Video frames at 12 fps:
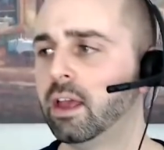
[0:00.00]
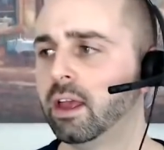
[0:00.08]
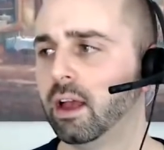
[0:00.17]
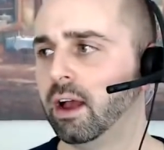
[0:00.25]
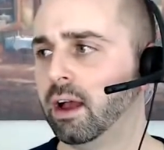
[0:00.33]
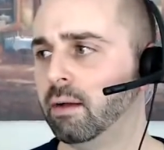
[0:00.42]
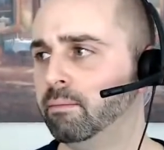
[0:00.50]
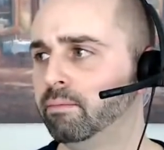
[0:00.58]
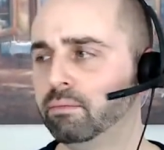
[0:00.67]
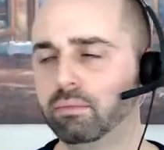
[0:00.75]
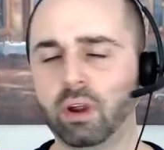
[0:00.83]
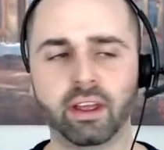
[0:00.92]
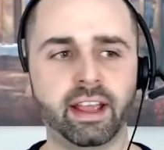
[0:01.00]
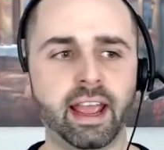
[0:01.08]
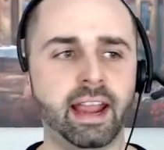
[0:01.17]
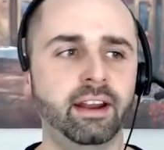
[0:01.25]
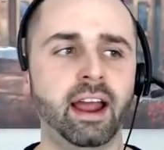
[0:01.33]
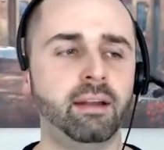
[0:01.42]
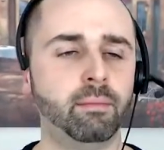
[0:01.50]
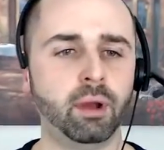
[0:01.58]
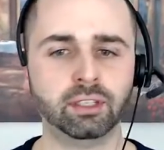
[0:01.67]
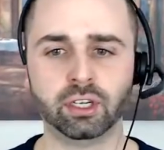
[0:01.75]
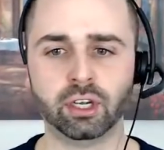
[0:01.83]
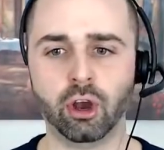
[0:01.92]
um, probably like eight nine
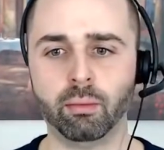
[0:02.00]
months ago.